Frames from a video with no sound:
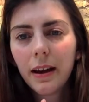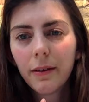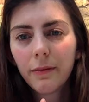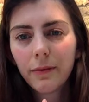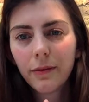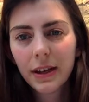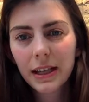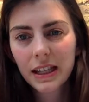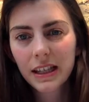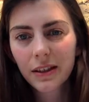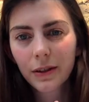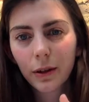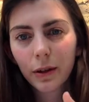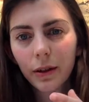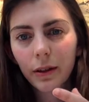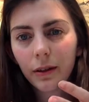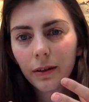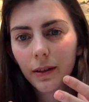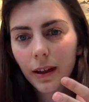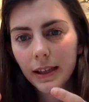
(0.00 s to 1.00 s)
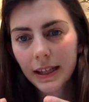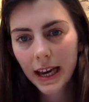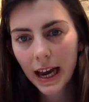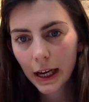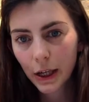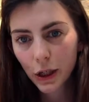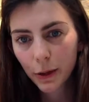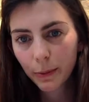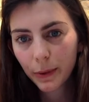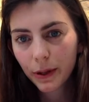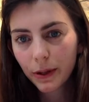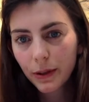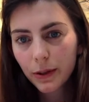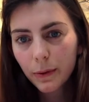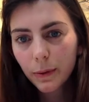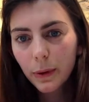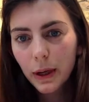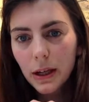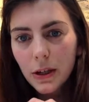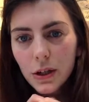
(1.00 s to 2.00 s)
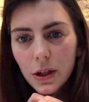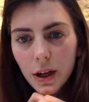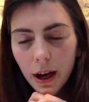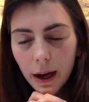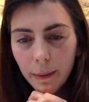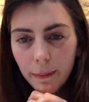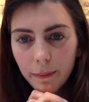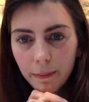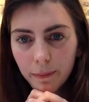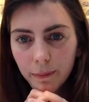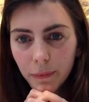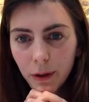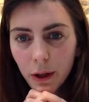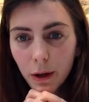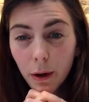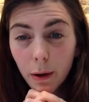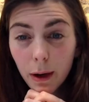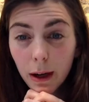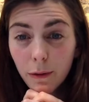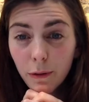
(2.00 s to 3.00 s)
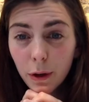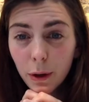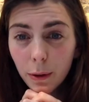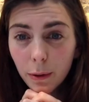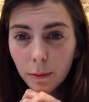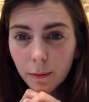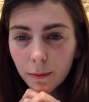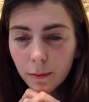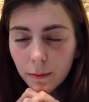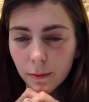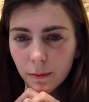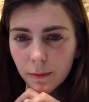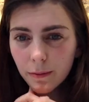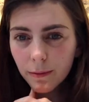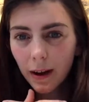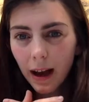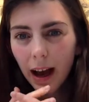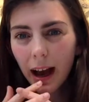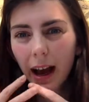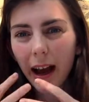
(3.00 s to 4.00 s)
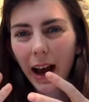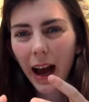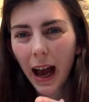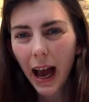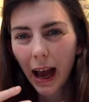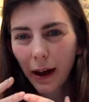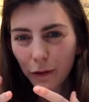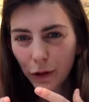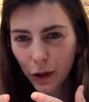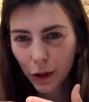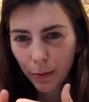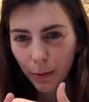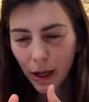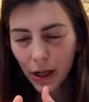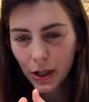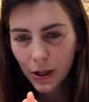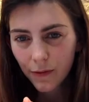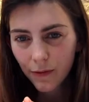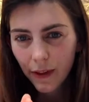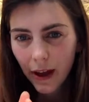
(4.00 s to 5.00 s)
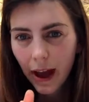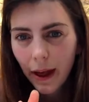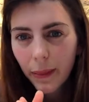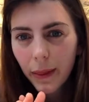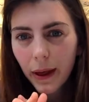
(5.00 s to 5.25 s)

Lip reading: physical attachment, which, if you have too much of that,